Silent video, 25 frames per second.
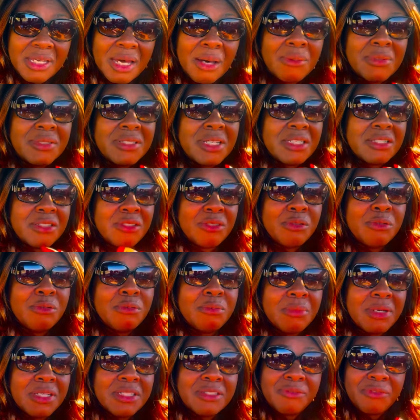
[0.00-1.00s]
I would say 2
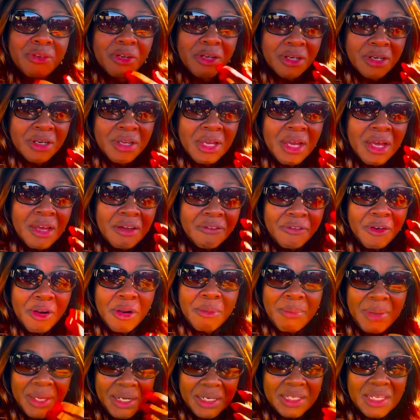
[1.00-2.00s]
months for her
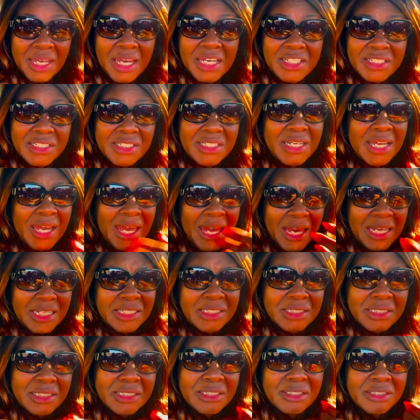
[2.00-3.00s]
medication to
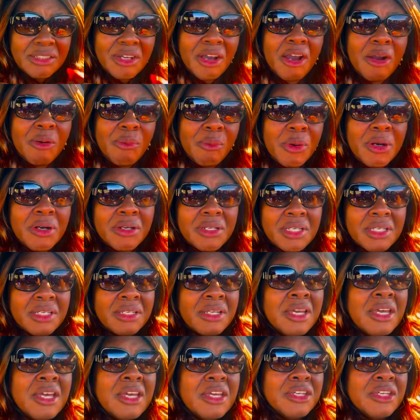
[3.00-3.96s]
actually start working.